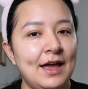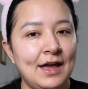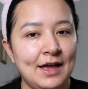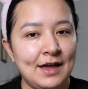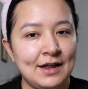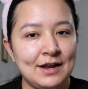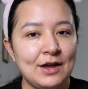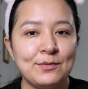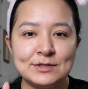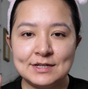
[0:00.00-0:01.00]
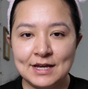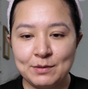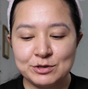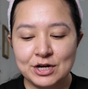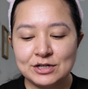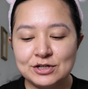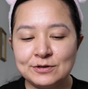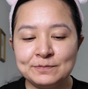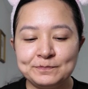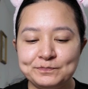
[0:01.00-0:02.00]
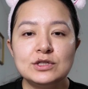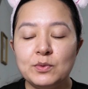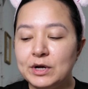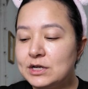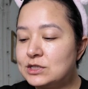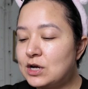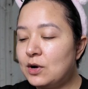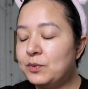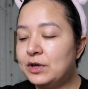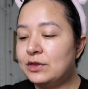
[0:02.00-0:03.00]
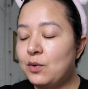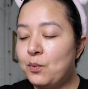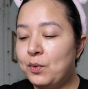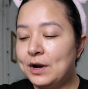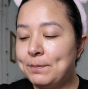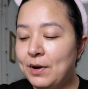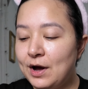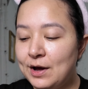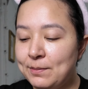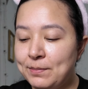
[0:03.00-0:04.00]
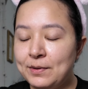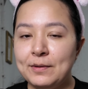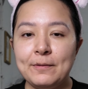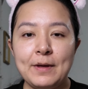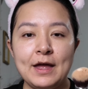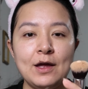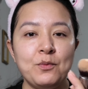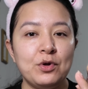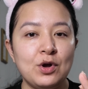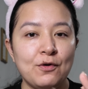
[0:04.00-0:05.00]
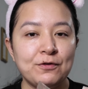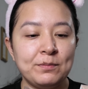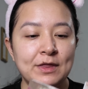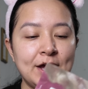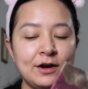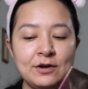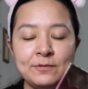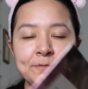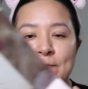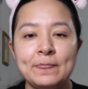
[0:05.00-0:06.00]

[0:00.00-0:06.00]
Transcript: and it was a game changer. So we're gonna start with one pump, and we'll go from there.